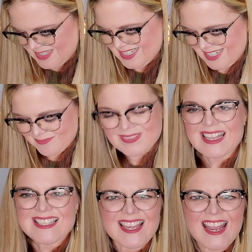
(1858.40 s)
See,
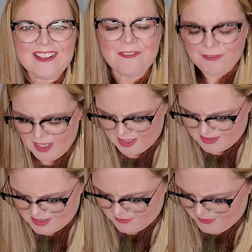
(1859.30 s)
it's kind of
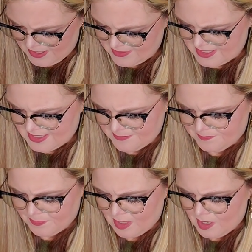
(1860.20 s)
fun to find these
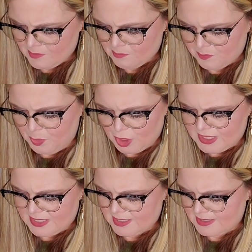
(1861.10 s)

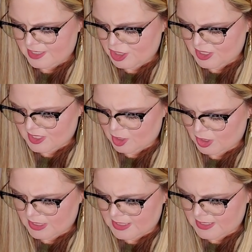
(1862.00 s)
books and then just
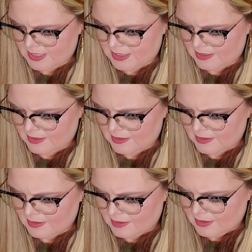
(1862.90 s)
look and see.
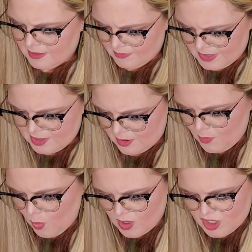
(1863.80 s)
These
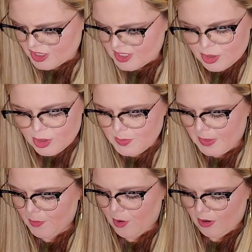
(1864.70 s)
more just
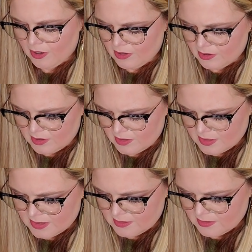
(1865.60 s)
newspaper
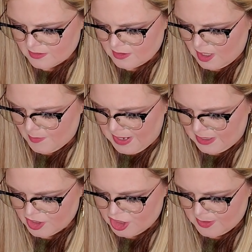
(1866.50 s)
articles
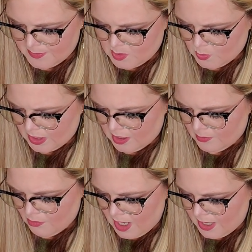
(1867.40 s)
about James
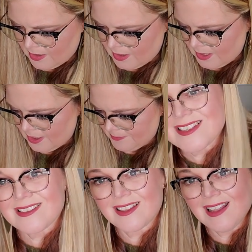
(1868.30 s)
Whitcomb Riley.
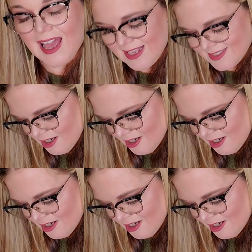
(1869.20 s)
The last